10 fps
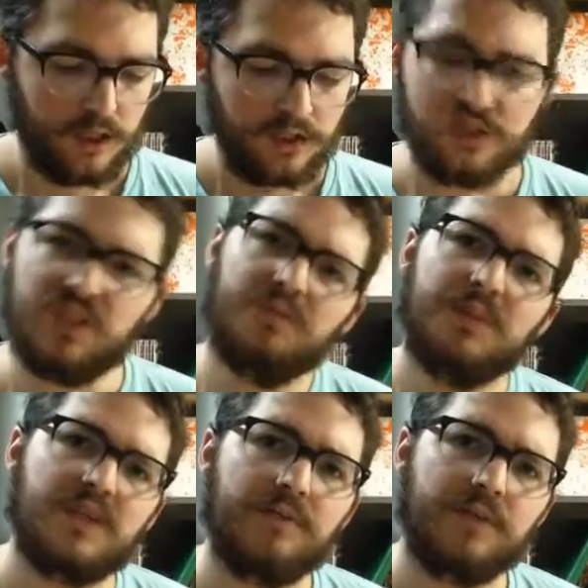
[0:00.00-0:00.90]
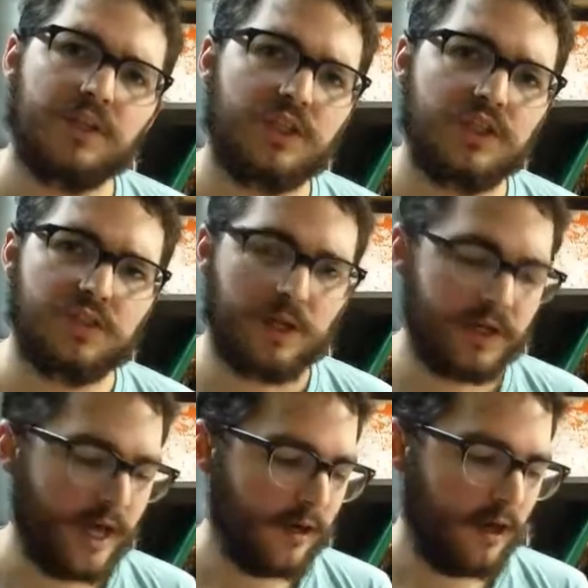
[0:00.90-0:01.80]
So it's a little bit tougher to judge them
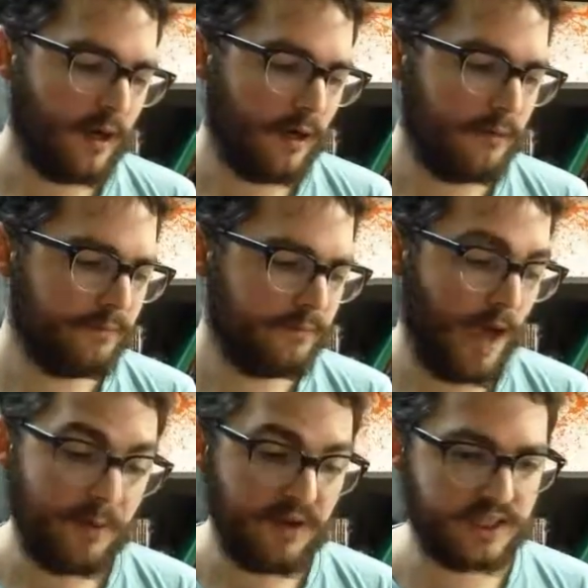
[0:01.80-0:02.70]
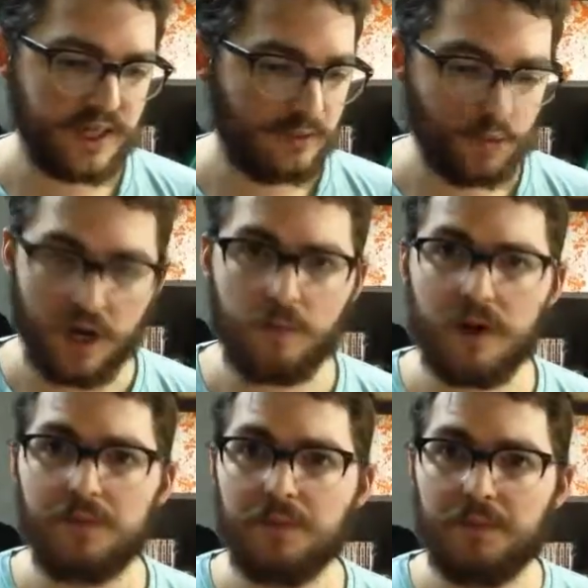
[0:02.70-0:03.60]
on that. That being said, would I
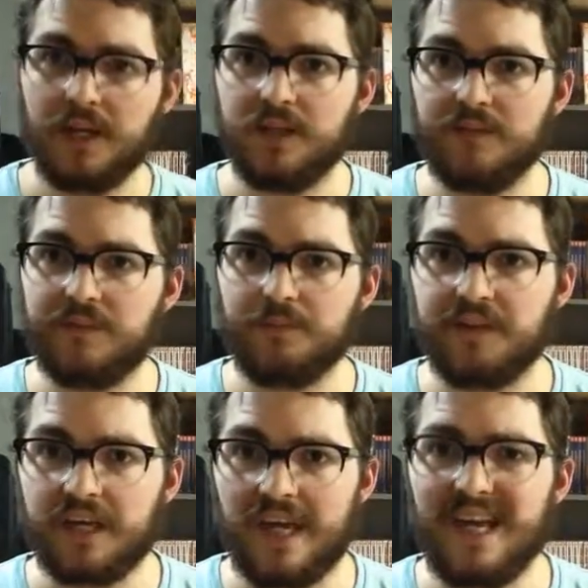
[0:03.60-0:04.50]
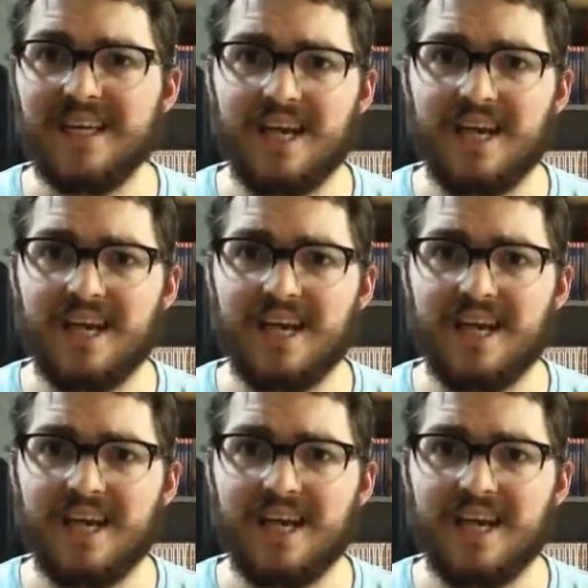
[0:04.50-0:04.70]
recommend picking this up secondhand?